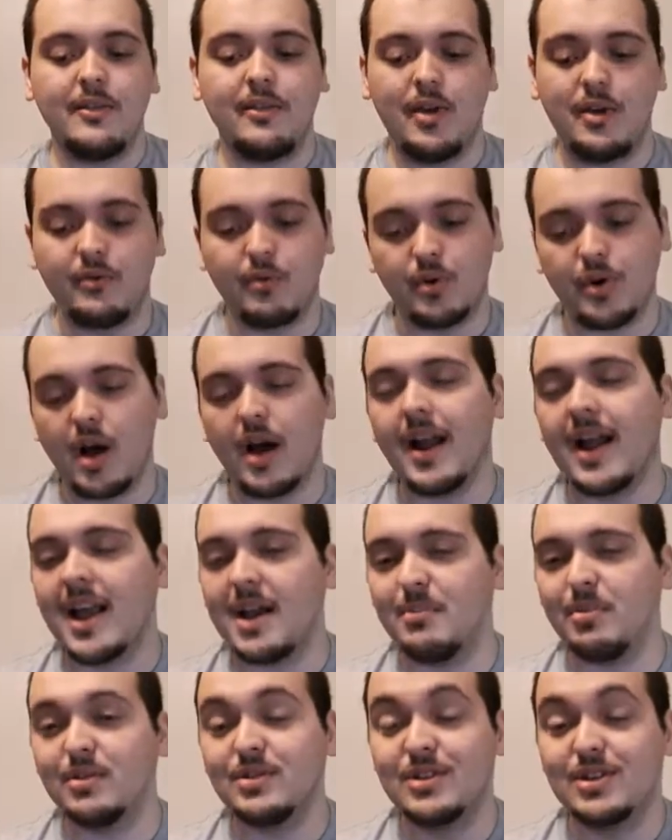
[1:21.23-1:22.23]
if we're not
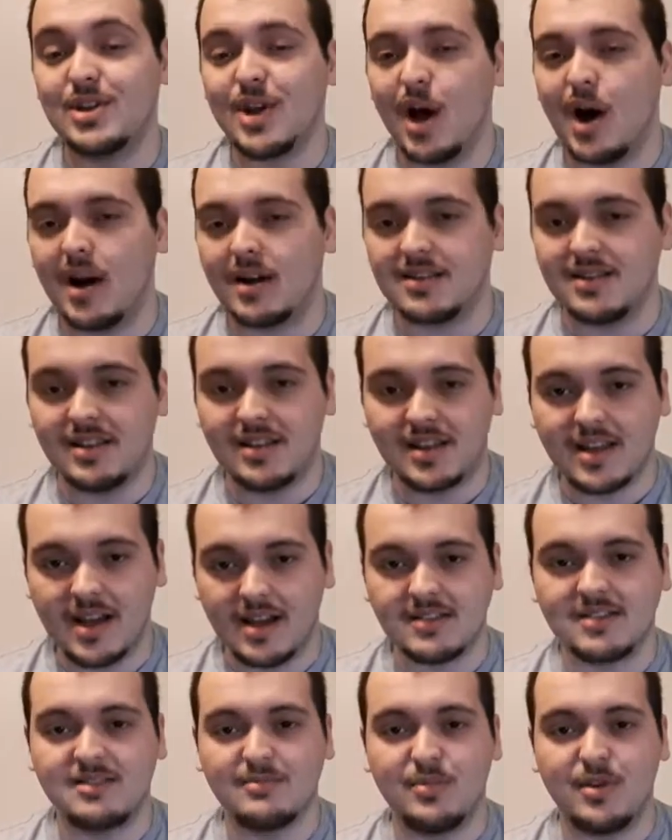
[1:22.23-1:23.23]
able to talk to the
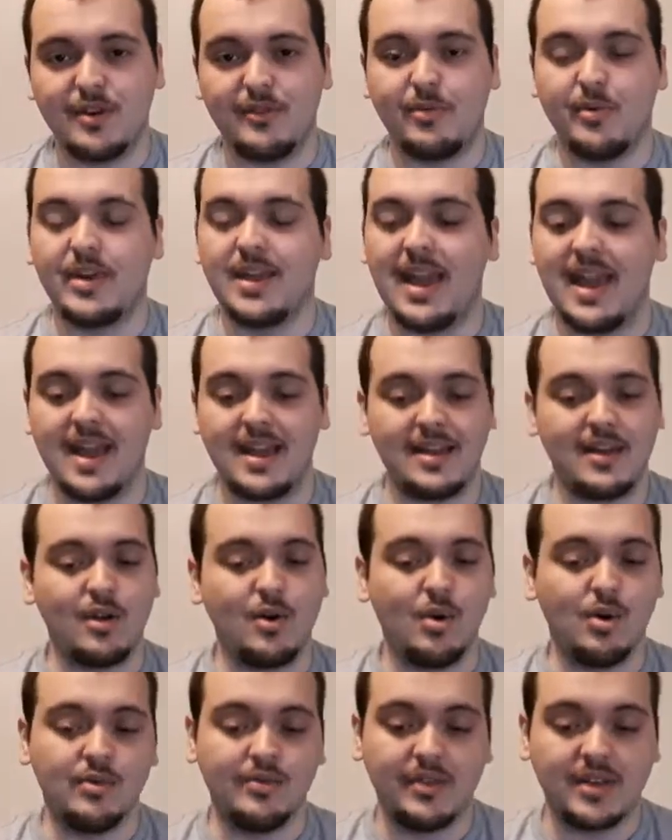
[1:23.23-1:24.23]
customer, if we can't get a
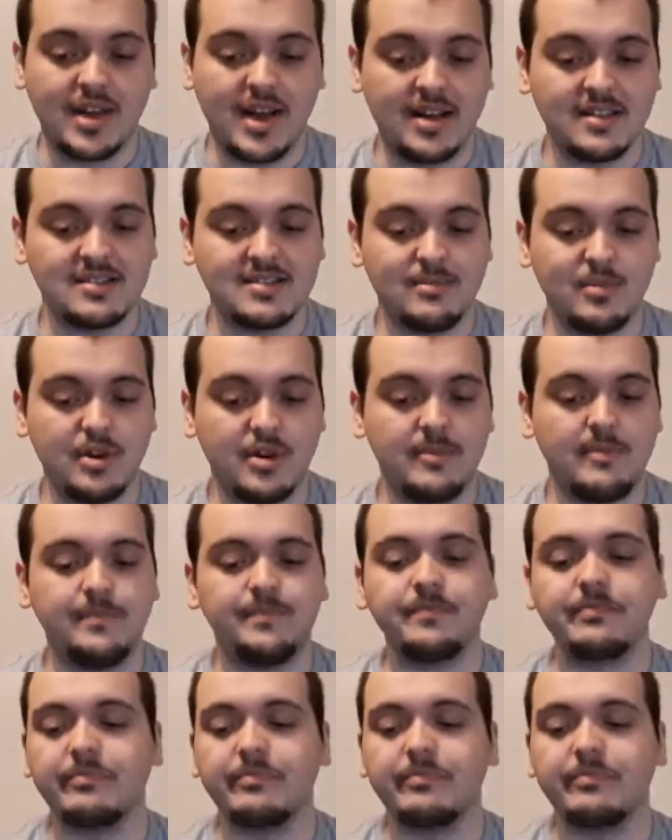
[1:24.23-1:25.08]
hold of the customer,